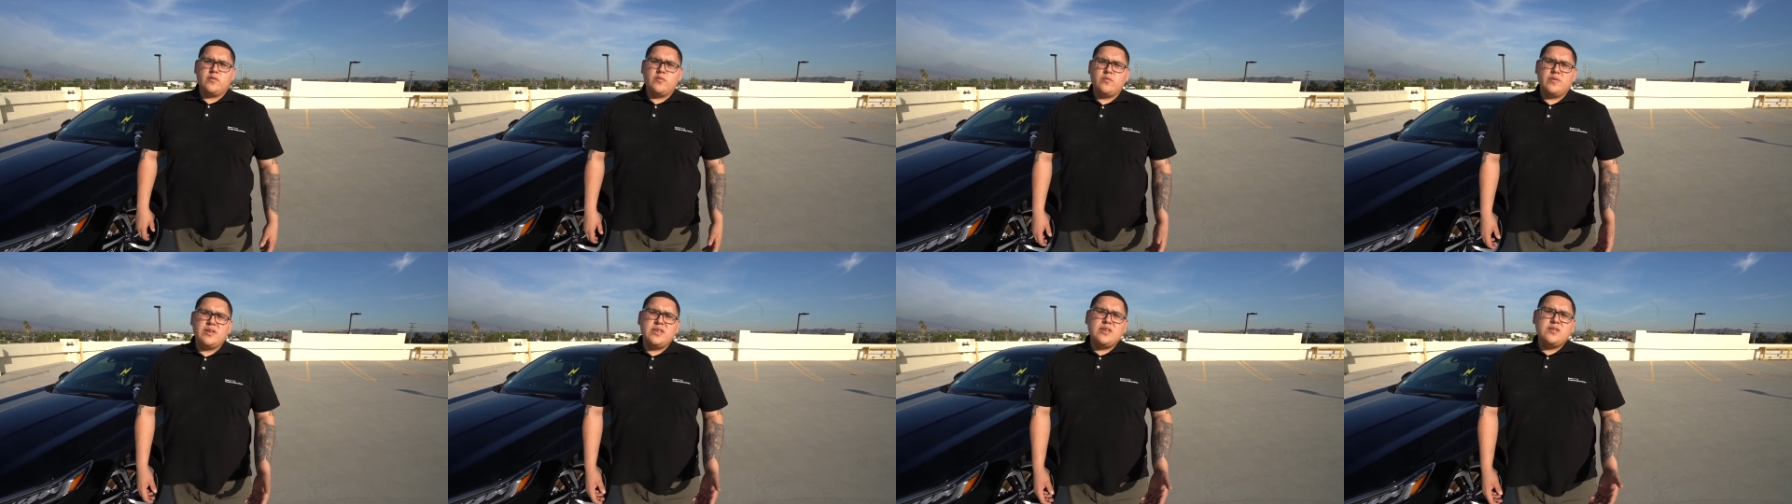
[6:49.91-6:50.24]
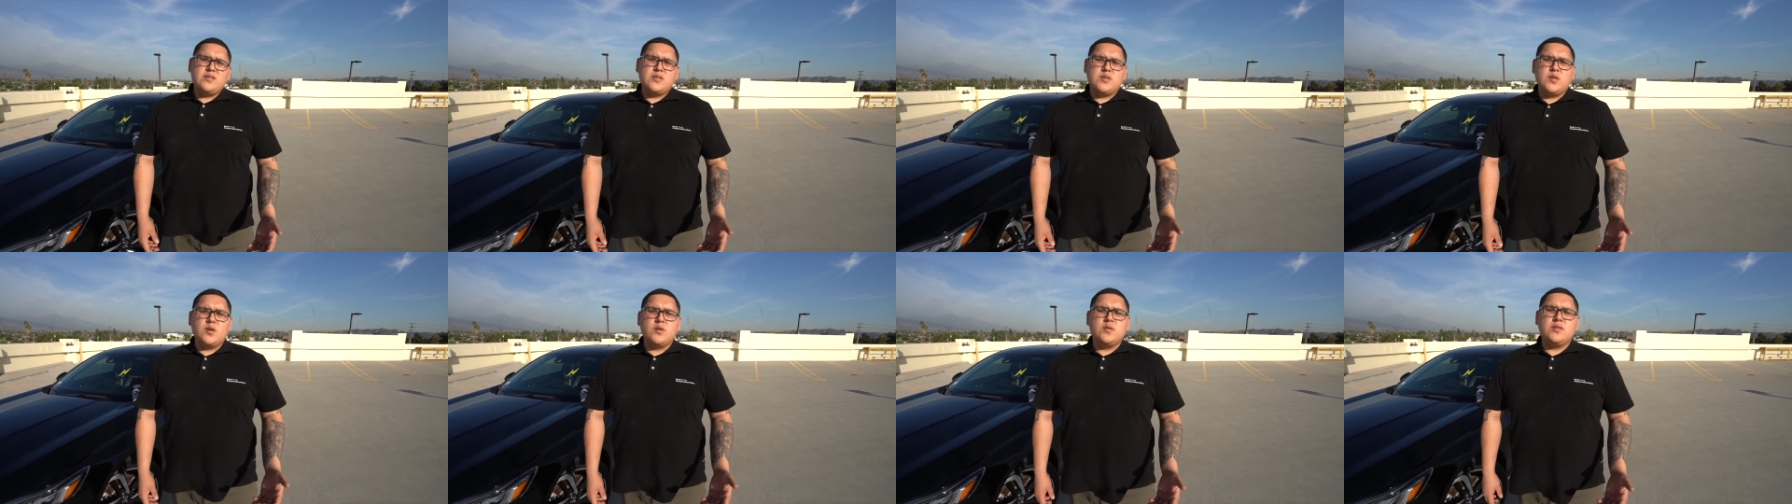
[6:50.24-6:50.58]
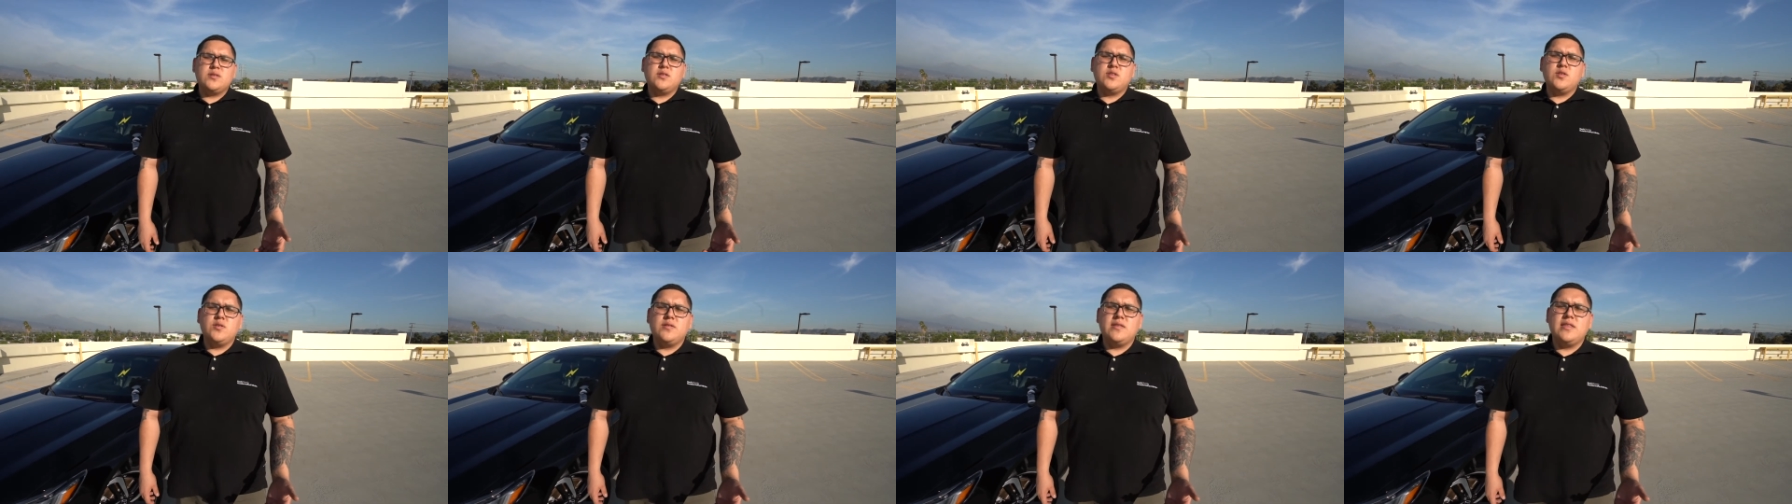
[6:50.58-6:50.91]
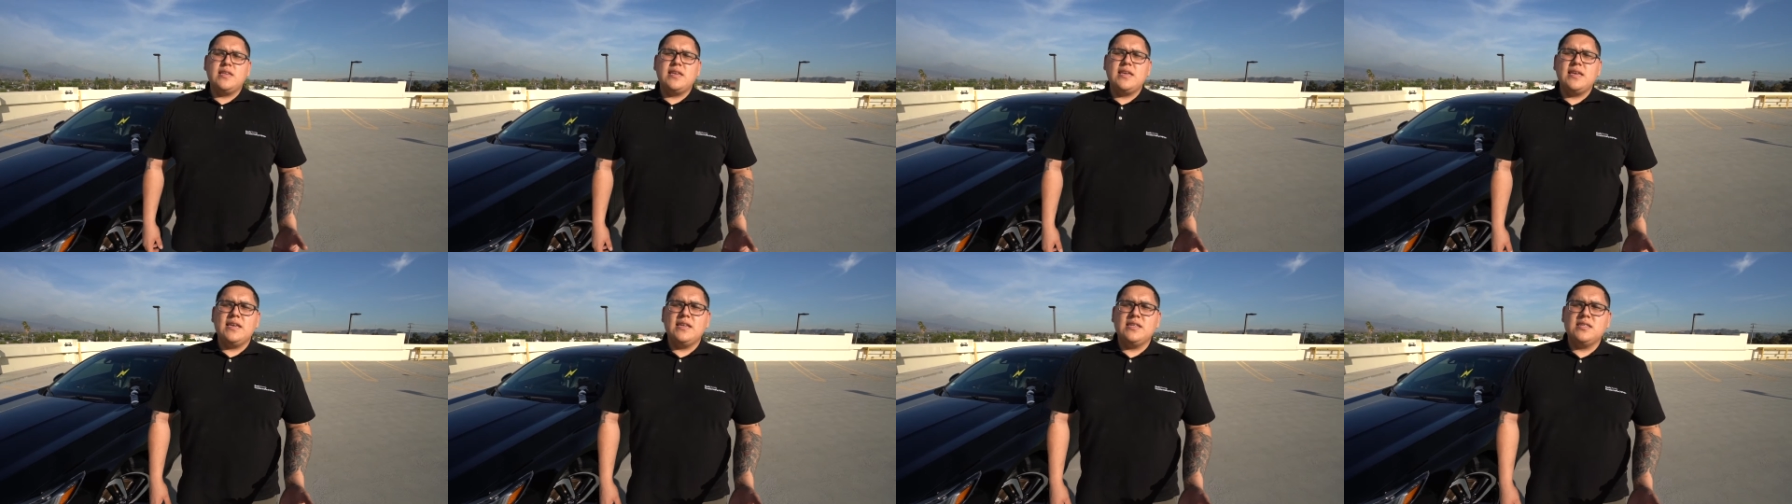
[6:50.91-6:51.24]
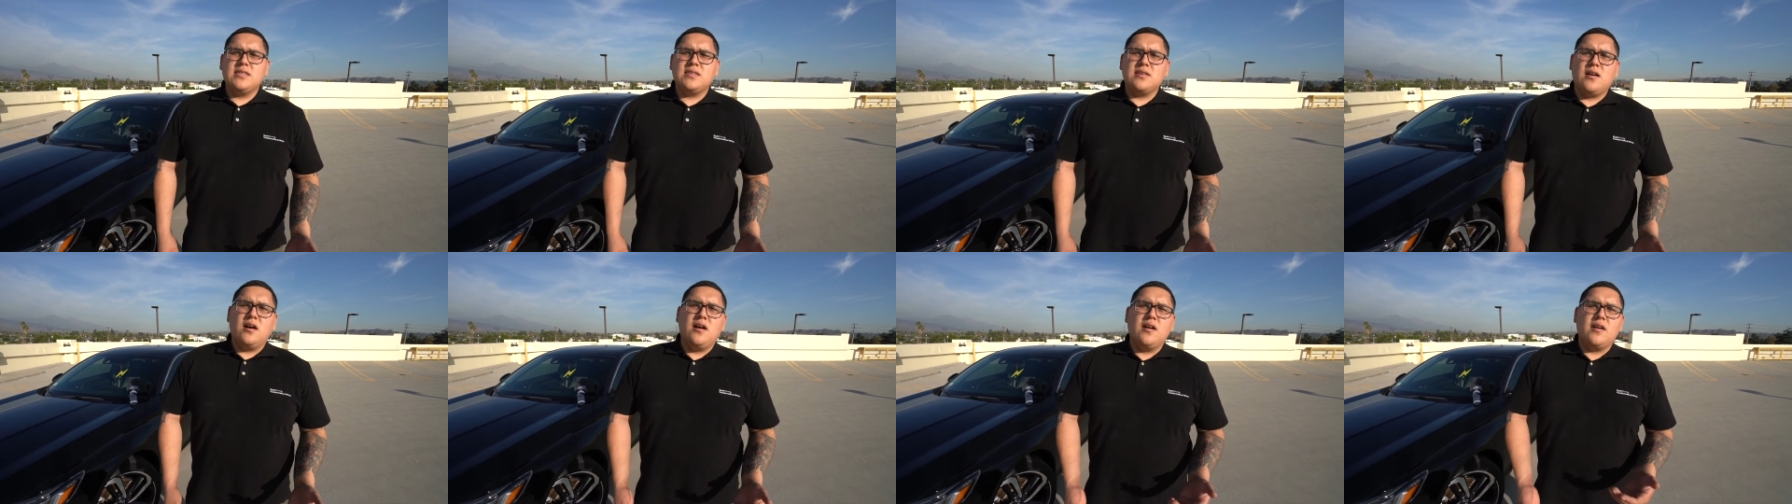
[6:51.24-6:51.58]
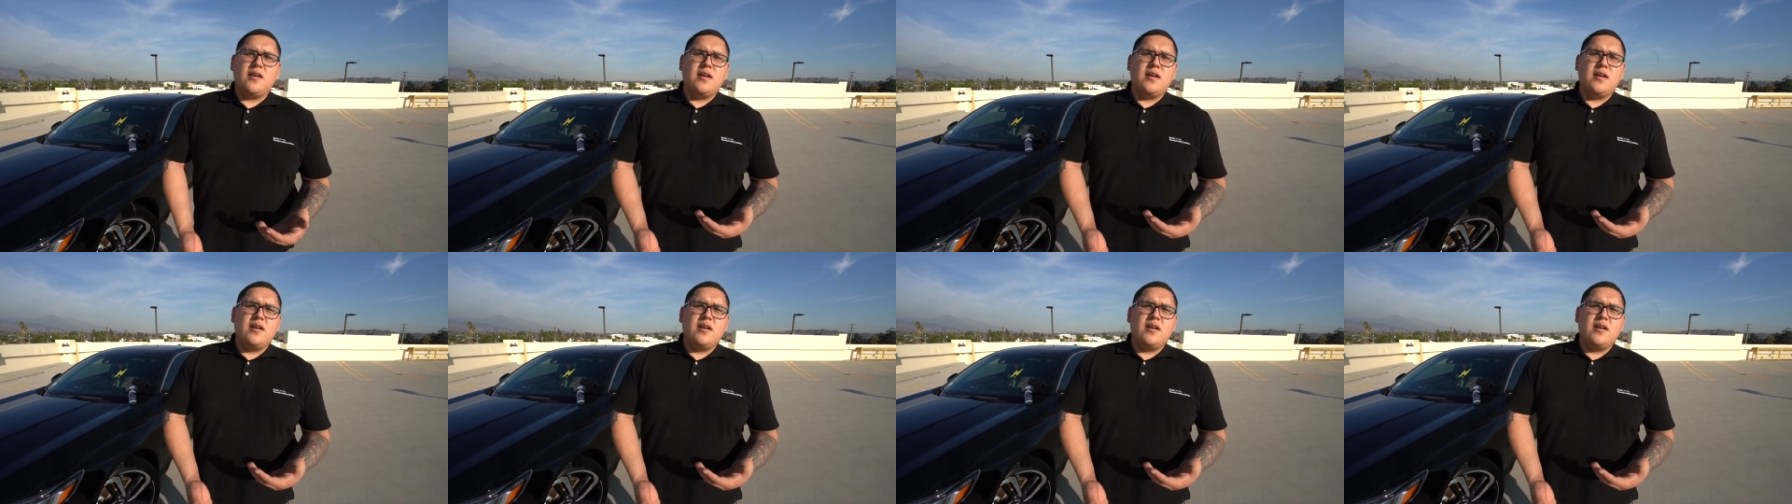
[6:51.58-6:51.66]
We use those two things on